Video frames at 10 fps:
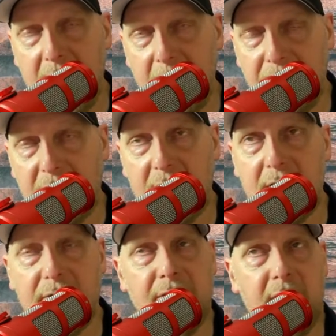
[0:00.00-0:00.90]

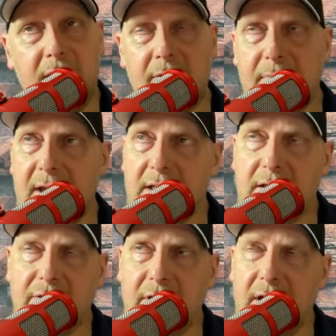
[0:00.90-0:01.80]
Absolutely. Thank you, man.
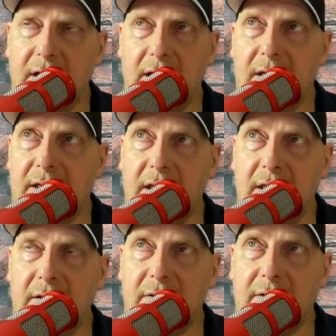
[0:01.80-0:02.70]
Because I you
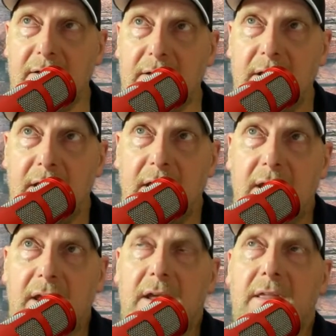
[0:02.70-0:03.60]
know,
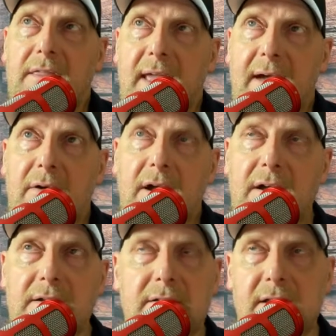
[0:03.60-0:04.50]
now,
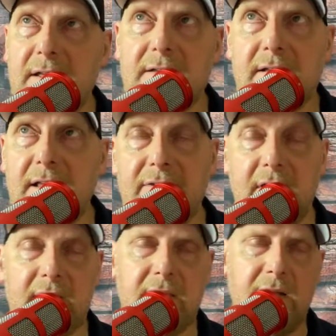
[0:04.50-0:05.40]
as
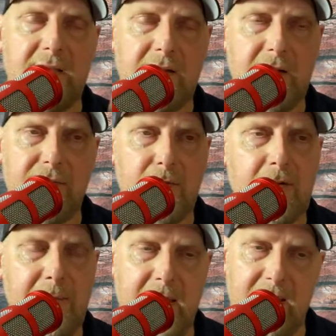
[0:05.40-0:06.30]
I know I
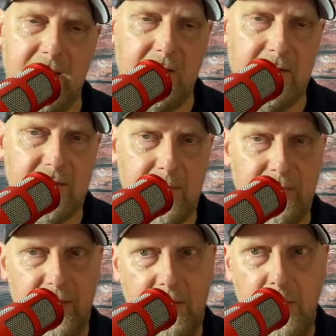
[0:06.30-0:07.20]
talk about it a lot because I'm
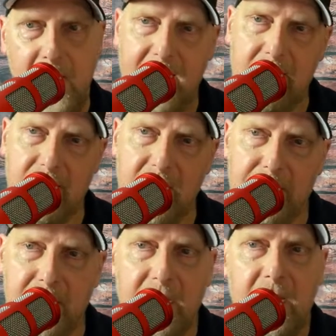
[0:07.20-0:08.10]
so aware of
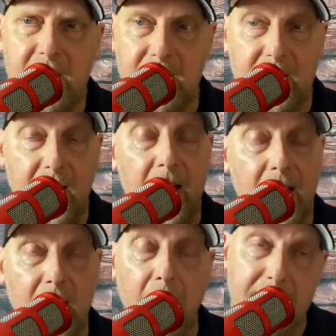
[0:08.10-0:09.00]
it, but you
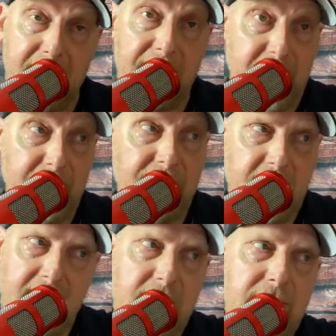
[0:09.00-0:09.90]
know, I'll be
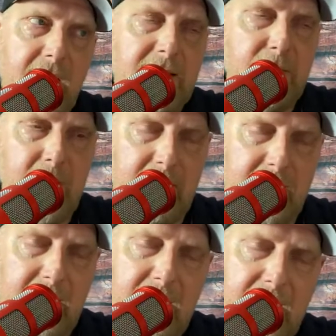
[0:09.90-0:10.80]
50 in
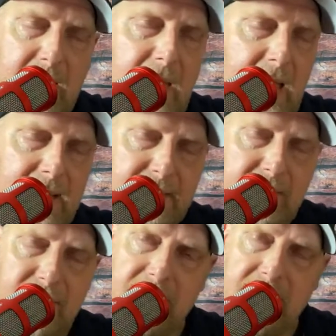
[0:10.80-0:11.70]
January,
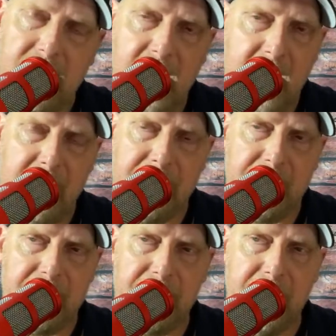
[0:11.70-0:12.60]
and
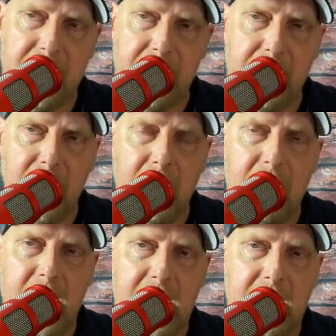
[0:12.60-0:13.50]
the more
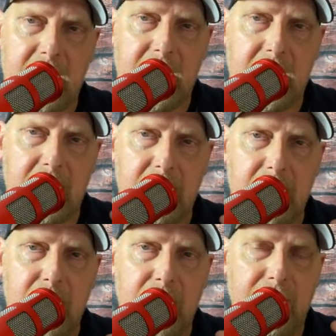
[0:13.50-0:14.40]
I
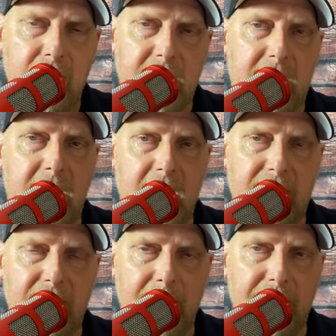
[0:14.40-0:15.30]
move on in
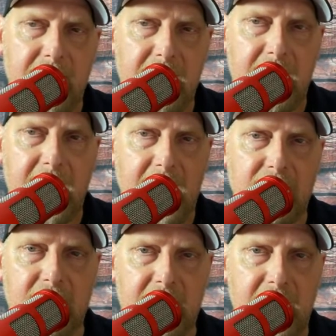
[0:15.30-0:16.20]
life, I'm thinking
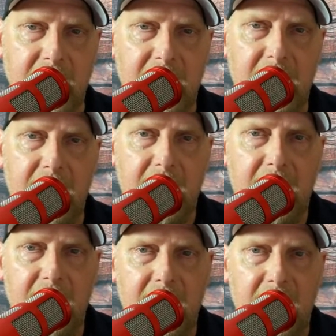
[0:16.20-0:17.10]
actually,
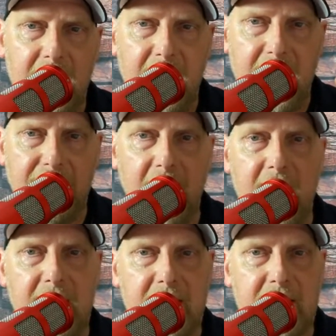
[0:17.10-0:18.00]
if I